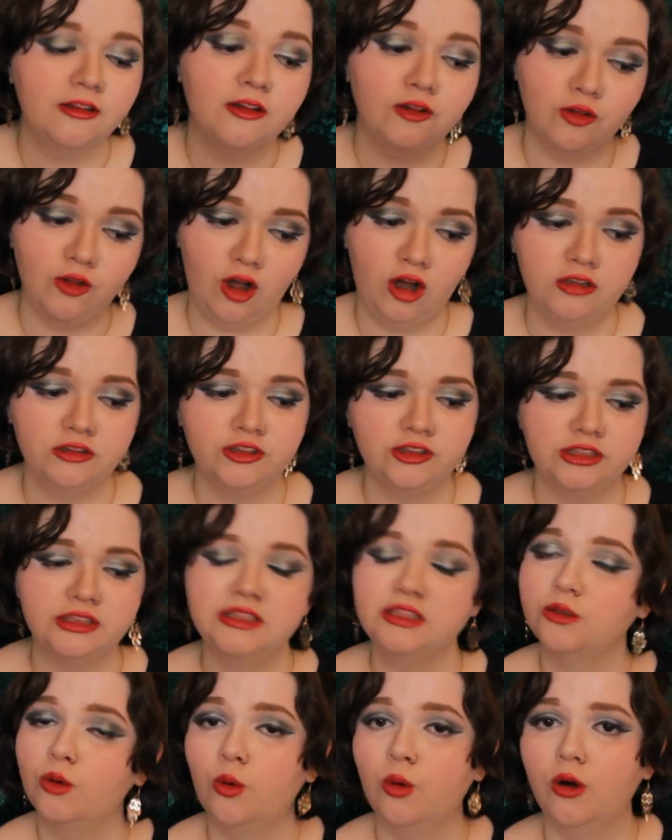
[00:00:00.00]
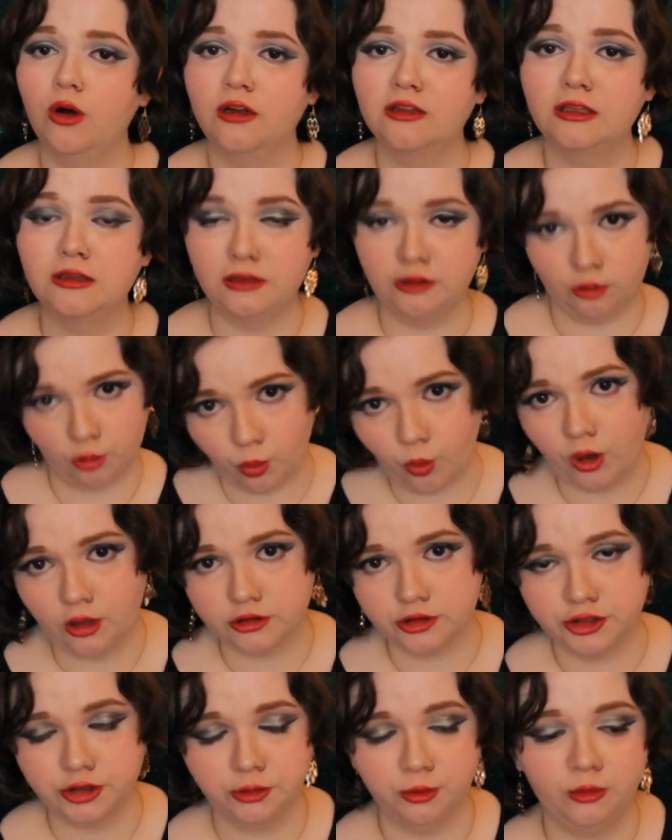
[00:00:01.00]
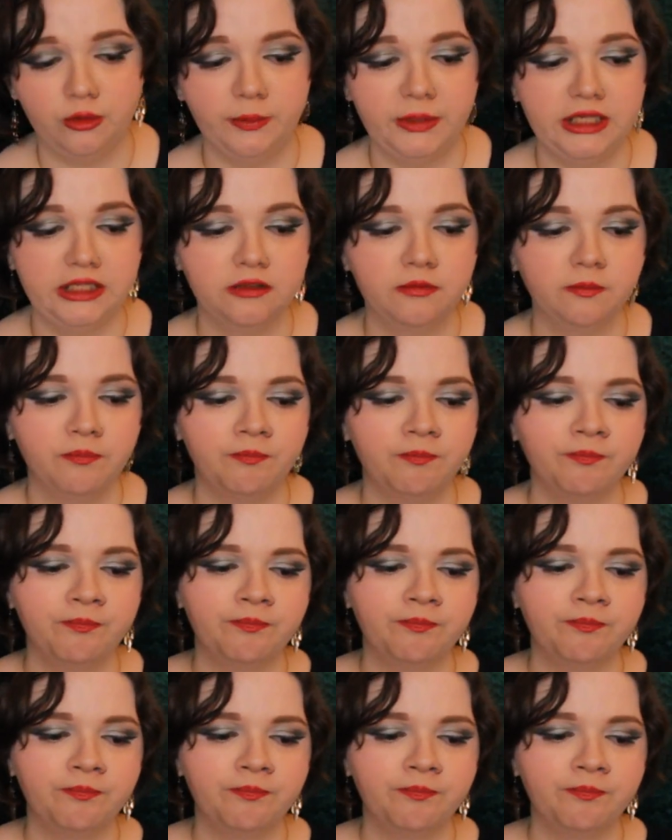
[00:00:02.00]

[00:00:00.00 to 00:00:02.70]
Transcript: the laundress or the little washerwoman.